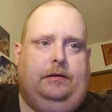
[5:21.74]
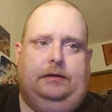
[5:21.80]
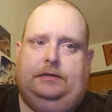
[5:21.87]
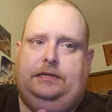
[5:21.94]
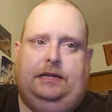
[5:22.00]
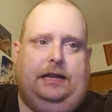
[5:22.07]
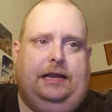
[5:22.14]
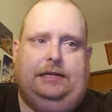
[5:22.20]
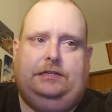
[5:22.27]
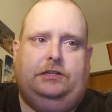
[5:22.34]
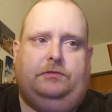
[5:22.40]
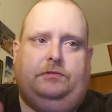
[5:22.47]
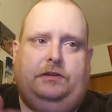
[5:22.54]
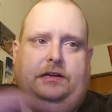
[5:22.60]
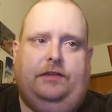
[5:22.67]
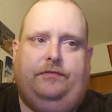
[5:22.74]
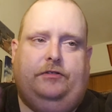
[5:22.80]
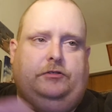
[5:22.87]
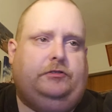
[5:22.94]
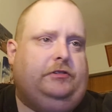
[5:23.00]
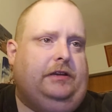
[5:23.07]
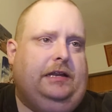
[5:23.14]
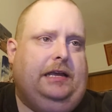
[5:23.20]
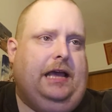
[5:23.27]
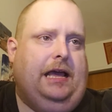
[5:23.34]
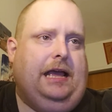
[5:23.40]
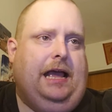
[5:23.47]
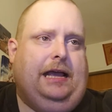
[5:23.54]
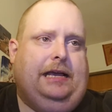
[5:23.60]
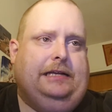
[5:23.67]
See, this is the difference between the
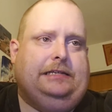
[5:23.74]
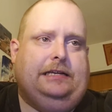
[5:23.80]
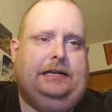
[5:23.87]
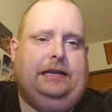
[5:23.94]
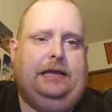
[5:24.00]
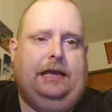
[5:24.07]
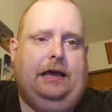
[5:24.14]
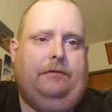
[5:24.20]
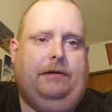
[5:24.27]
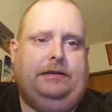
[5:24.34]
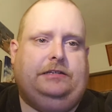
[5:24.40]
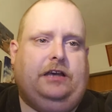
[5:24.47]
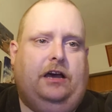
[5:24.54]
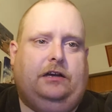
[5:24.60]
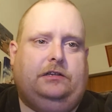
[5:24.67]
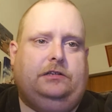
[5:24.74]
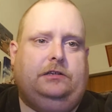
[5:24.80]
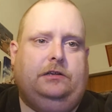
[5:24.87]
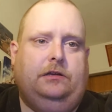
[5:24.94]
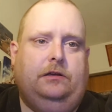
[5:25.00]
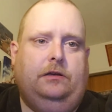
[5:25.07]
Yankees and the Red Sox.